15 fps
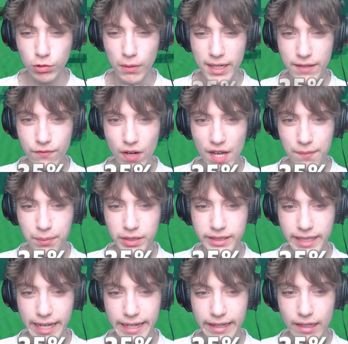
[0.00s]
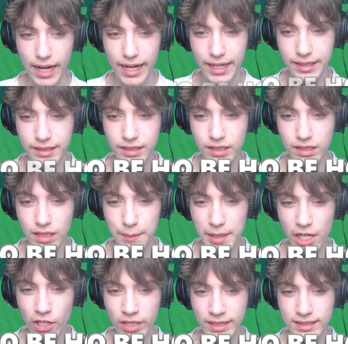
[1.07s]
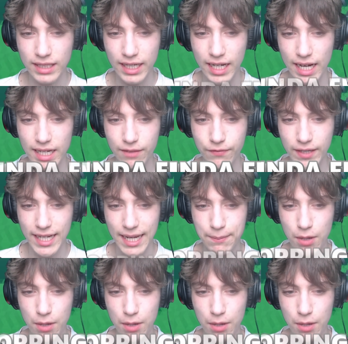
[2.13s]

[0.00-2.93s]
25%. And to be honest, I kind of feel like